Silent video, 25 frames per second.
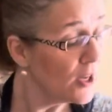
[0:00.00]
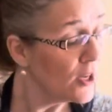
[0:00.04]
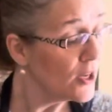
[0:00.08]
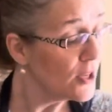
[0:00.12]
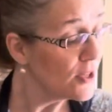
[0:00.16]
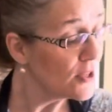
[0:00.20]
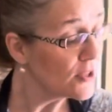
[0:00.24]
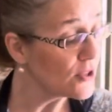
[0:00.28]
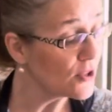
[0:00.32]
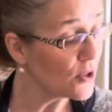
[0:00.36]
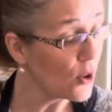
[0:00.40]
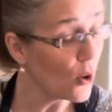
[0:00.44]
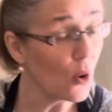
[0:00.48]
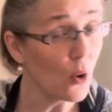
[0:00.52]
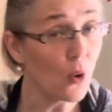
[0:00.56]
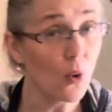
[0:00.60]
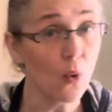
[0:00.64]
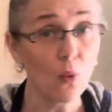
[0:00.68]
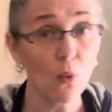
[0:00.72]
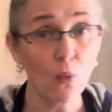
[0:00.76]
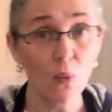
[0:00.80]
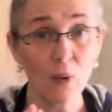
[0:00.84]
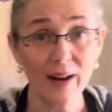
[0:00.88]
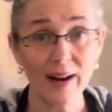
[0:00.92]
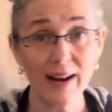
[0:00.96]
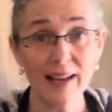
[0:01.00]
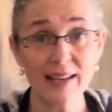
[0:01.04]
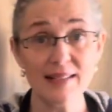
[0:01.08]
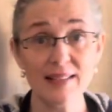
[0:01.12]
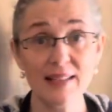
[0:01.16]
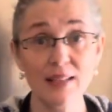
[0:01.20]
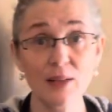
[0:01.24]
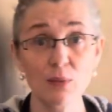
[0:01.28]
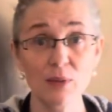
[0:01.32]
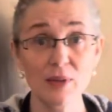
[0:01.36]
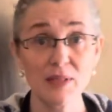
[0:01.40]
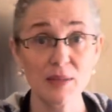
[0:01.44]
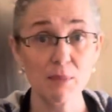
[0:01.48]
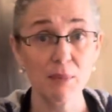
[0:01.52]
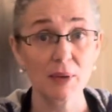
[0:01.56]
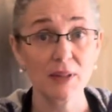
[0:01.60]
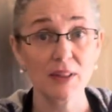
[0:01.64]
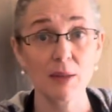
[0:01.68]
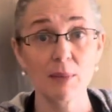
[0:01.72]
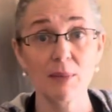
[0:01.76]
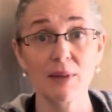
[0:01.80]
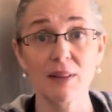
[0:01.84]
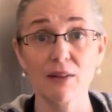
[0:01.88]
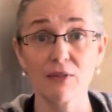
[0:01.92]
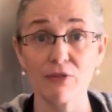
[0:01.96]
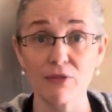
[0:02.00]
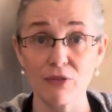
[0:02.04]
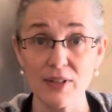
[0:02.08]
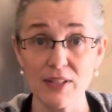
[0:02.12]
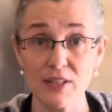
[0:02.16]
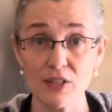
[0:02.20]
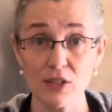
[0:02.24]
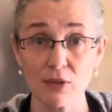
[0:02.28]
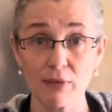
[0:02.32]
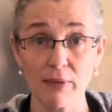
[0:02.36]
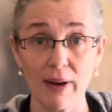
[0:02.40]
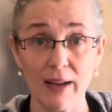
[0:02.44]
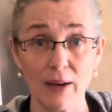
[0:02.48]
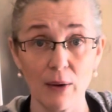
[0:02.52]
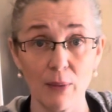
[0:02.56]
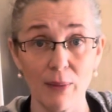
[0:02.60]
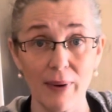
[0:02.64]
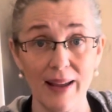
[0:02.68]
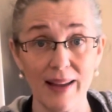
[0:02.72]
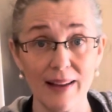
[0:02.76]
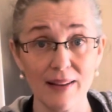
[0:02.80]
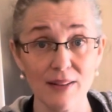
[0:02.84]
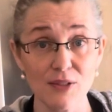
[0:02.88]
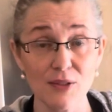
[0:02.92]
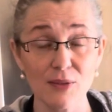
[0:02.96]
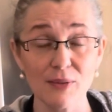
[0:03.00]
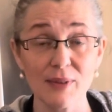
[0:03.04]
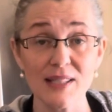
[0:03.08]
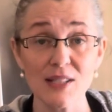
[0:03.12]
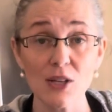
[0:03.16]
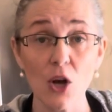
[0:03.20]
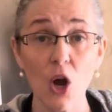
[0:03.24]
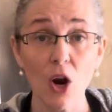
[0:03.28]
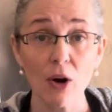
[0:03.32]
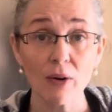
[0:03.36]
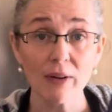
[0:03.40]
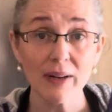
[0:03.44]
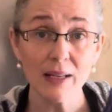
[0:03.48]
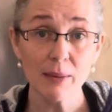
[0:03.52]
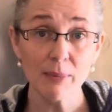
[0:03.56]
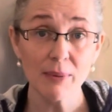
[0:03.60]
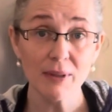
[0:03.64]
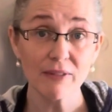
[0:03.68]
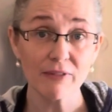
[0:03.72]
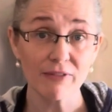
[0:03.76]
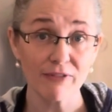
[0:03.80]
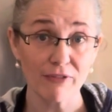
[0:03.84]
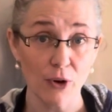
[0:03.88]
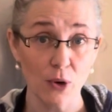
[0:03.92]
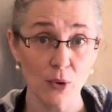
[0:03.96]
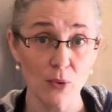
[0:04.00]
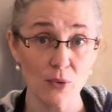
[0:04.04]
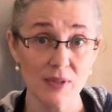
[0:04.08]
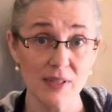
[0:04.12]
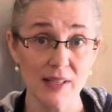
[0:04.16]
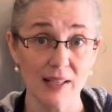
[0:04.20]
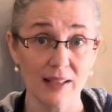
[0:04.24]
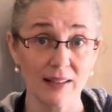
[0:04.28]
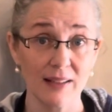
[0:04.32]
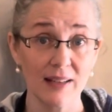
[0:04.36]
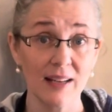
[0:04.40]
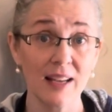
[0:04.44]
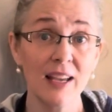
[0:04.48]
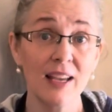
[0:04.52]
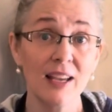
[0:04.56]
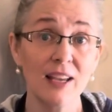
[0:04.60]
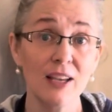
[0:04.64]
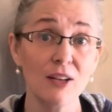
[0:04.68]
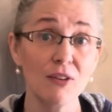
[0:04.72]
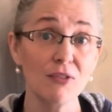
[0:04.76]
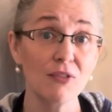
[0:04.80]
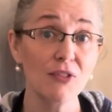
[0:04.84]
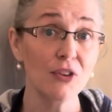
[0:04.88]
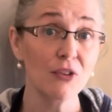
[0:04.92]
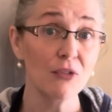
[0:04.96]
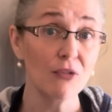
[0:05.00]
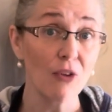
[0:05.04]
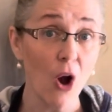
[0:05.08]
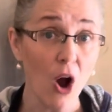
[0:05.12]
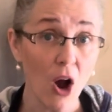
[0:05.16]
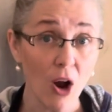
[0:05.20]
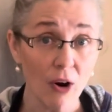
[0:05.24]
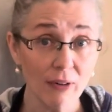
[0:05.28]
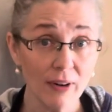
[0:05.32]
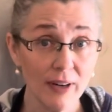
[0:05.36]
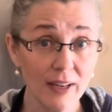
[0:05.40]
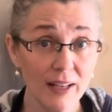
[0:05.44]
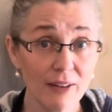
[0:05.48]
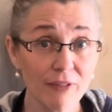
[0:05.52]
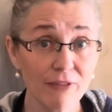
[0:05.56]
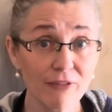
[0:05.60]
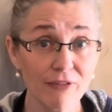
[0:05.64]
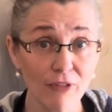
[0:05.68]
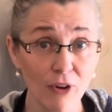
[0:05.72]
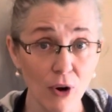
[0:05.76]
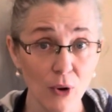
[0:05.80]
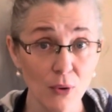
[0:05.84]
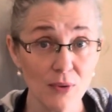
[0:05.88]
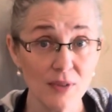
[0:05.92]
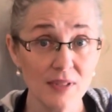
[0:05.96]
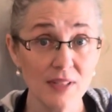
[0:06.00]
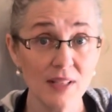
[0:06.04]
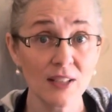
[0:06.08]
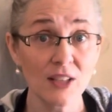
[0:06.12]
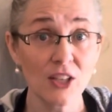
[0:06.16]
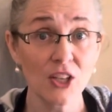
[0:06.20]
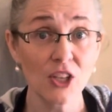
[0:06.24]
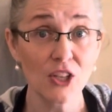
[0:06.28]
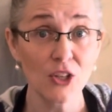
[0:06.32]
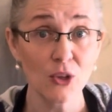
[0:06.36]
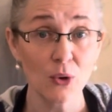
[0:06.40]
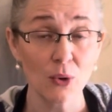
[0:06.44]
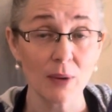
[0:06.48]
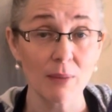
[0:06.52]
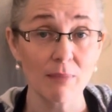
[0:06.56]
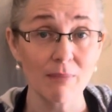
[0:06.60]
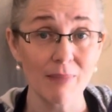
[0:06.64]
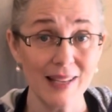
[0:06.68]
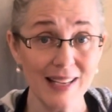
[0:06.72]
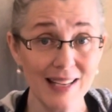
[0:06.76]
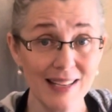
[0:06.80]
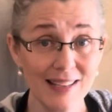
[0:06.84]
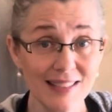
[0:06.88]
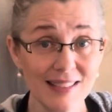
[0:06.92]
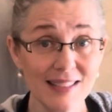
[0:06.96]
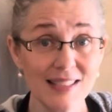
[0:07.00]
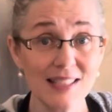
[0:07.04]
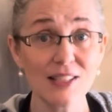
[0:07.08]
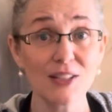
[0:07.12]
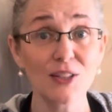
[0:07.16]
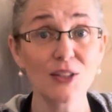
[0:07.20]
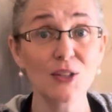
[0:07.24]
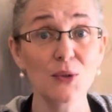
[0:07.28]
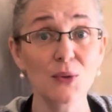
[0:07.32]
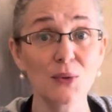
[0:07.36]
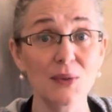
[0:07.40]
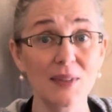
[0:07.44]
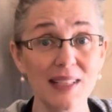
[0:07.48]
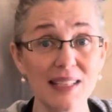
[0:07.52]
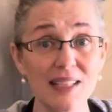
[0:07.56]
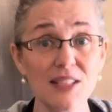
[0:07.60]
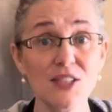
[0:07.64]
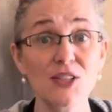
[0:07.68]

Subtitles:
So what I did was put them in the freezer right away. So it's already been frozen. If you've already frozen your meat, you need